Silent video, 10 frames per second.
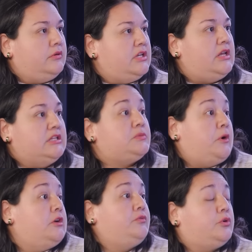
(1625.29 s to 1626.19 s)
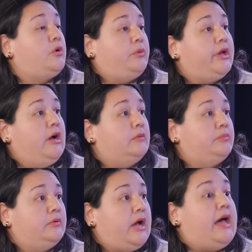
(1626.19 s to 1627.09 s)
it's part of growing up.
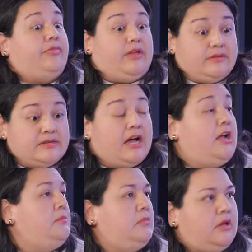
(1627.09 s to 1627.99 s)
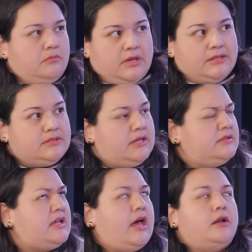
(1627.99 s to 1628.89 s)
At that time, it made
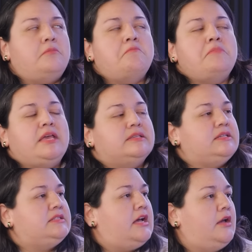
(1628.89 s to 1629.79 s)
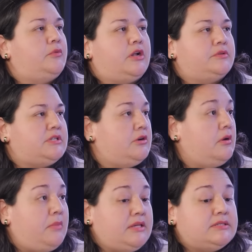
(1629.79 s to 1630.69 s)
sense. I had an amazing time when I was here
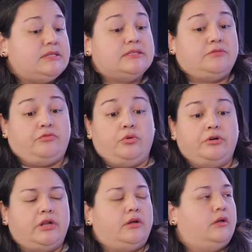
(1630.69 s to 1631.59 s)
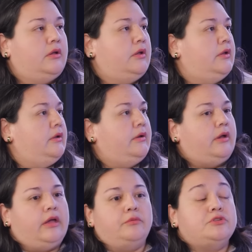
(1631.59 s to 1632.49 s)
at Macy's in Florida.
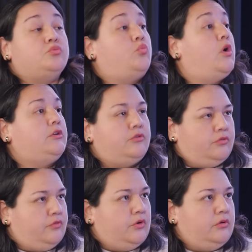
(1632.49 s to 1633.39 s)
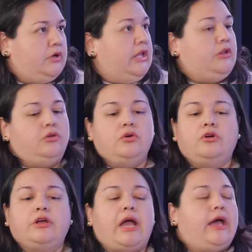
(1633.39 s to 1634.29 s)
It was wonderful. In New
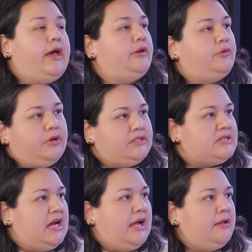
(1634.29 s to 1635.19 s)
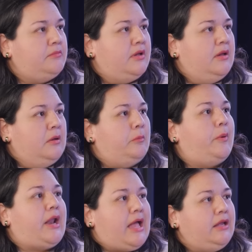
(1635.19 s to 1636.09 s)
York, I had a great time,
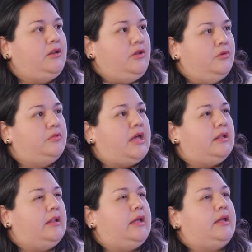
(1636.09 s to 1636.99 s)
but I knew that